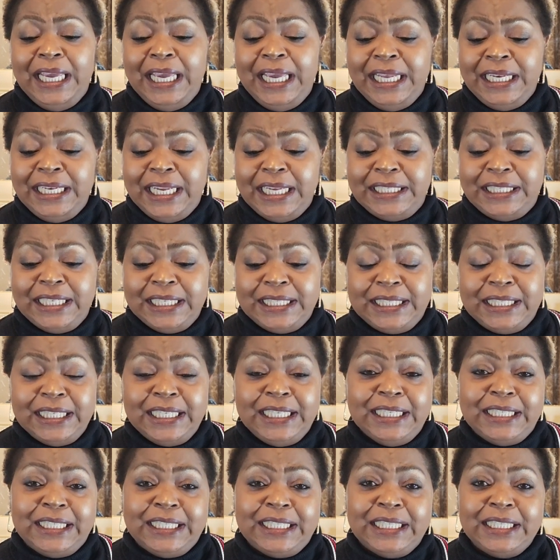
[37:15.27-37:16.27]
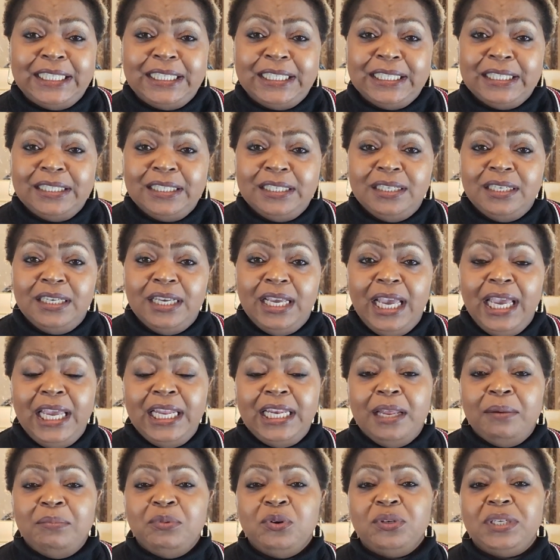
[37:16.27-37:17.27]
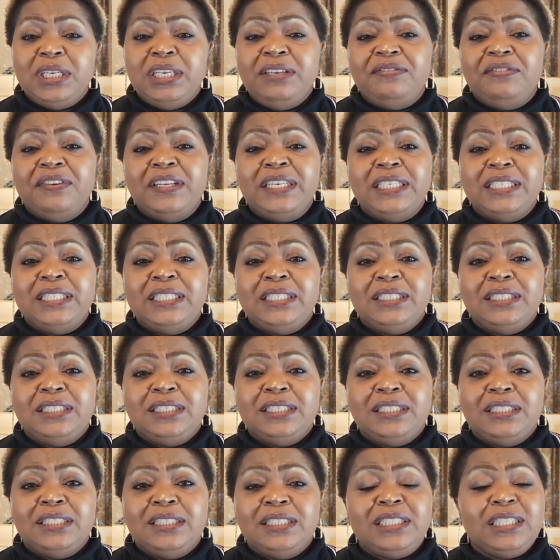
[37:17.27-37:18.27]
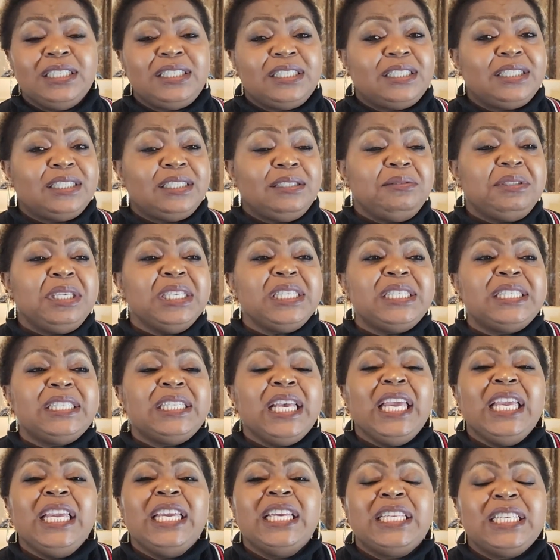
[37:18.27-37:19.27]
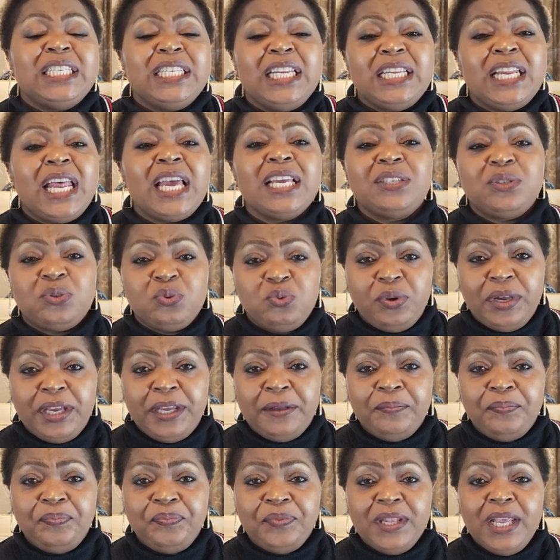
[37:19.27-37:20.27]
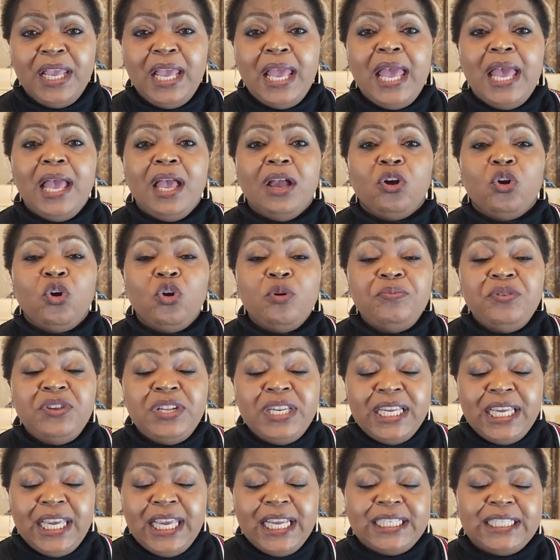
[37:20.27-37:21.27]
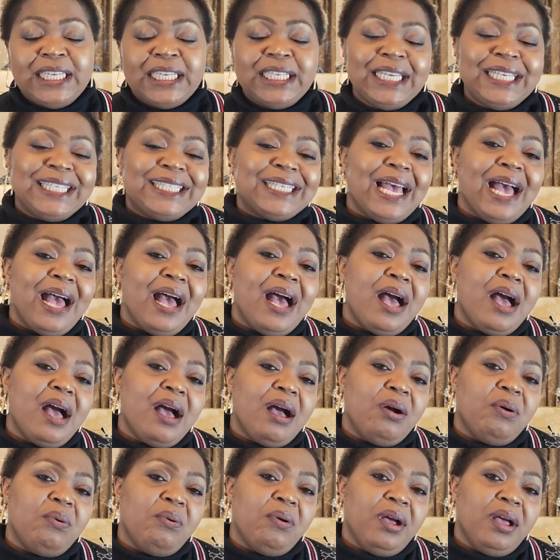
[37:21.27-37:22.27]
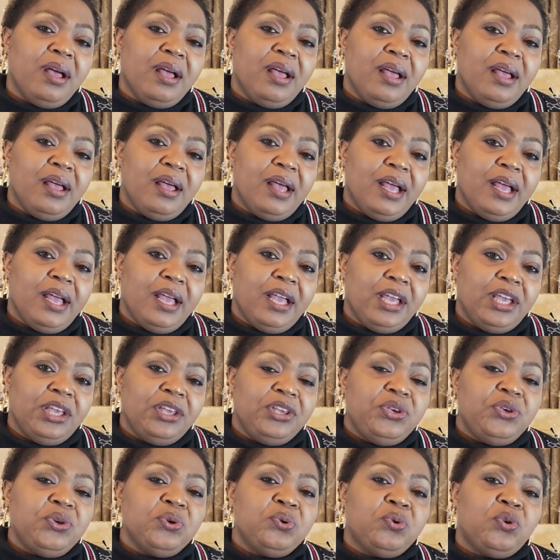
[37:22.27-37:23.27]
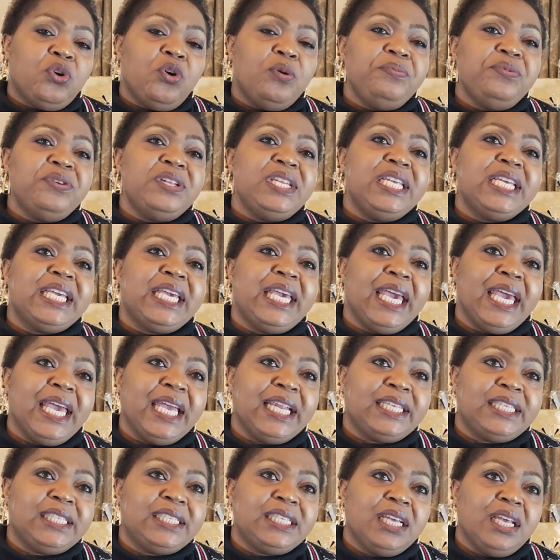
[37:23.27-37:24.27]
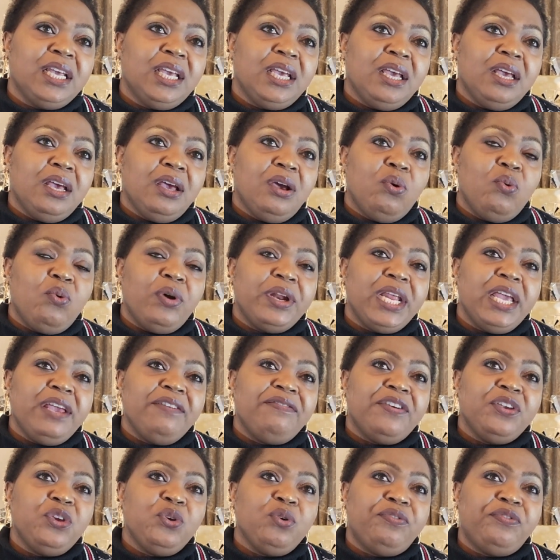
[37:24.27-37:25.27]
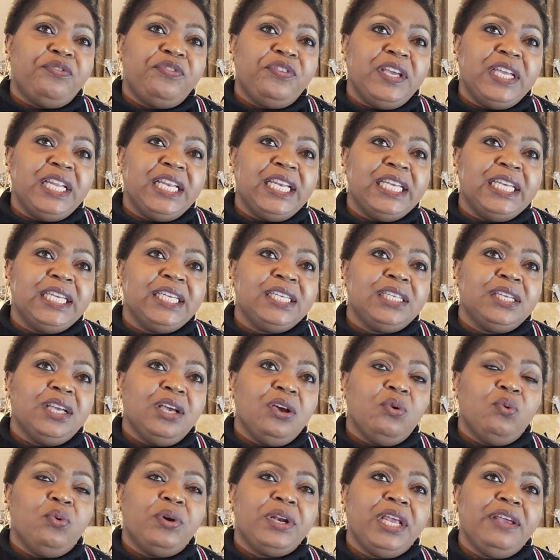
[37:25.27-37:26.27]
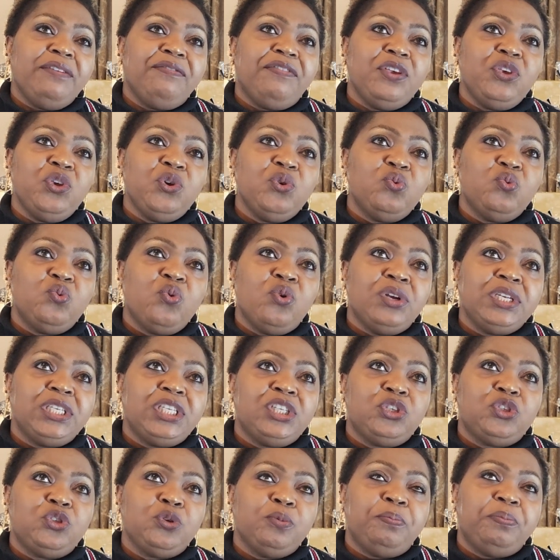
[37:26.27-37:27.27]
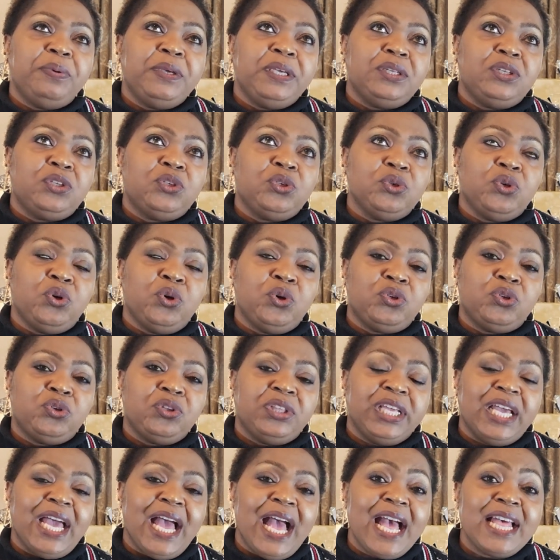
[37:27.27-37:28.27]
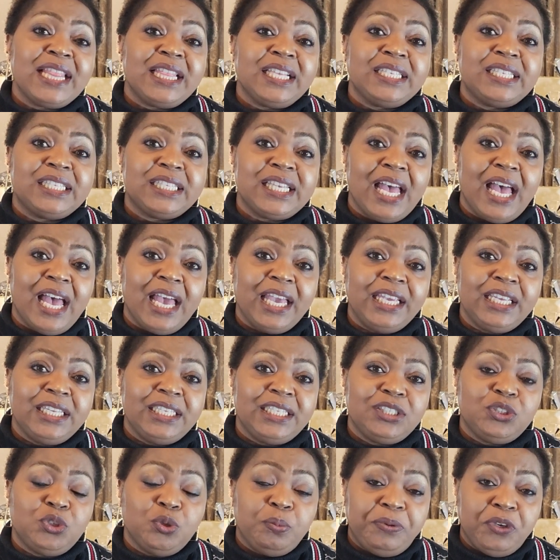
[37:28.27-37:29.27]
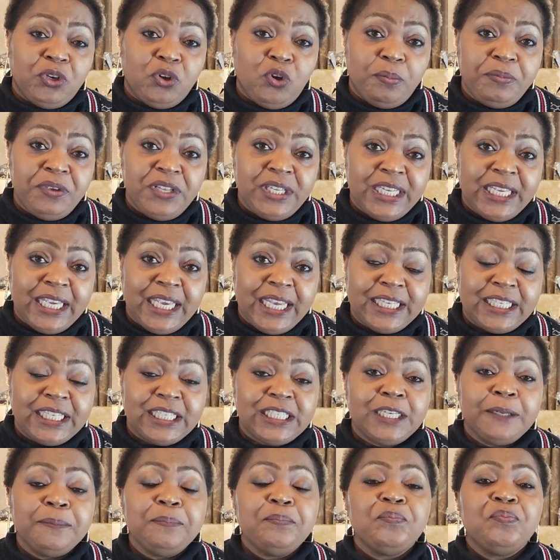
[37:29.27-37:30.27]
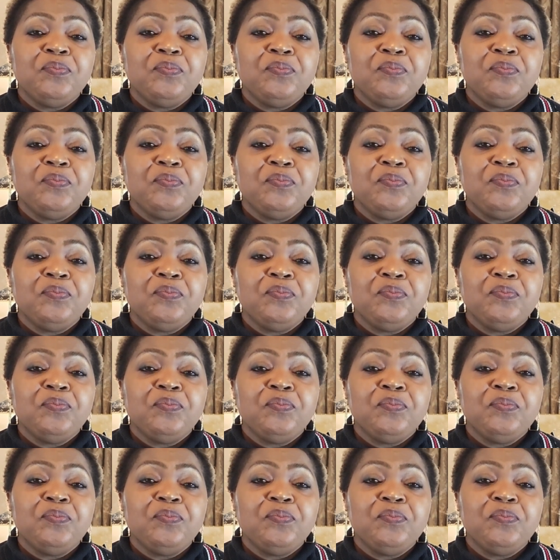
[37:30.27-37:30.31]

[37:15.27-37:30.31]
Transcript: and I just eat it and I'm not even just just saying it in a nice way. Communication is how you communicate whatever you're feeling, whatever you want to be to go to the other side to be communicated